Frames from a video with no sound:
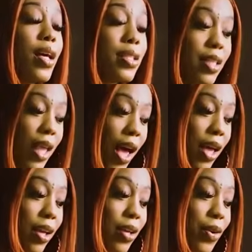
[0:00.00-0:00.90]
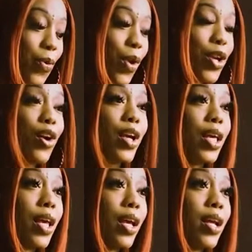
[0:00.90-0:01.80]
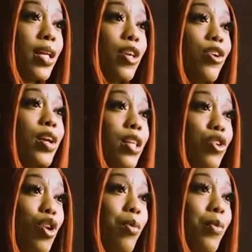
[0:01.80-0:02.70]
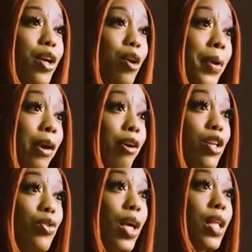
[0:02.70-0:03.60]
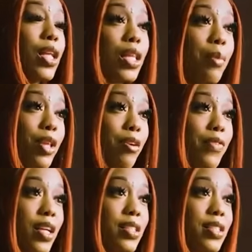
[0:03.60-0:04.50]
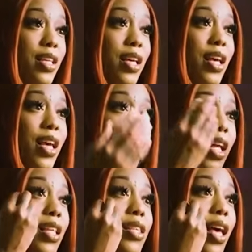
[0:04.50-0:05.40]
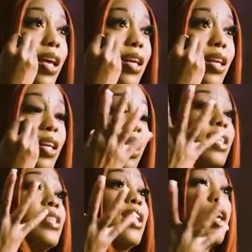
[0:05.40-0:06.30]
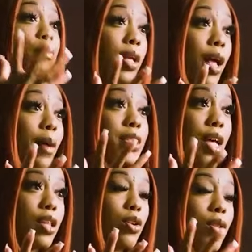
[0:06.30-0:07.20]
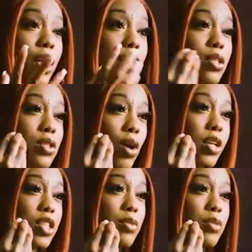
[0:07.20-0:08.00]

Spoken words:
it's like when you're a kid and you're getting in trouble by your parent and you can't look them in their face. And it's like, a demon. I'm telling you, like, this dark